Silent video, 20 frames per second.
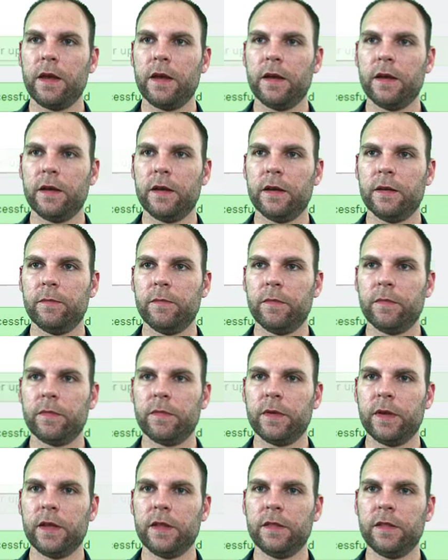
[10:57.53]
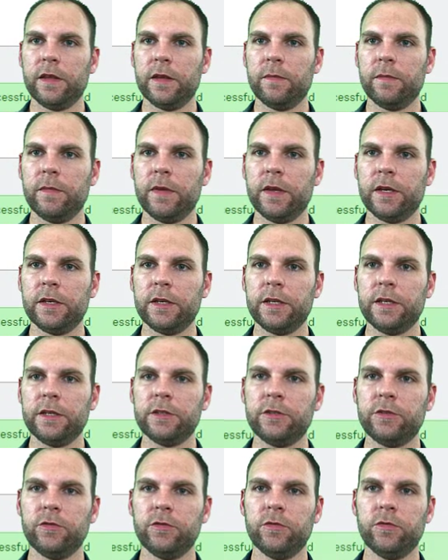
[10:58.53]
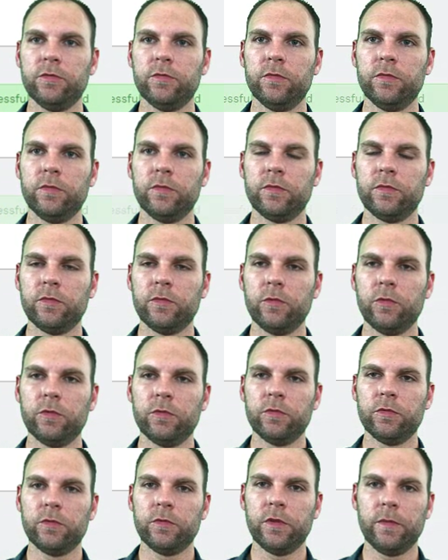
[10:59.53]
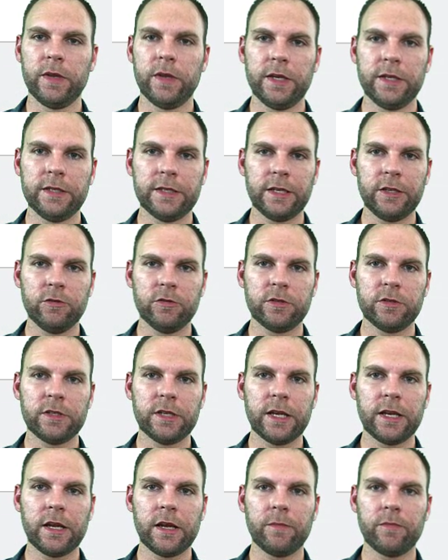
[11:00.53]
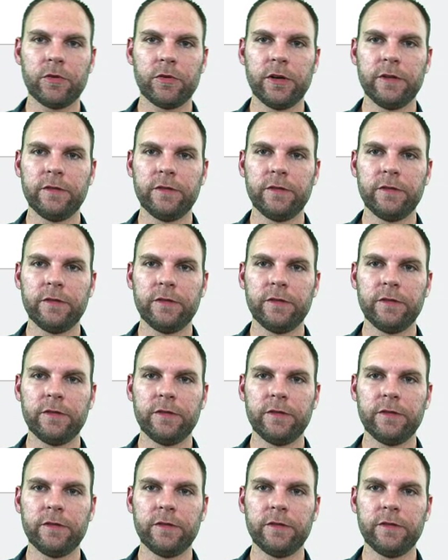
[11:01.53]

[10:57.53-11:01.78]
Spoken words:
In the amenities, the minis that you set up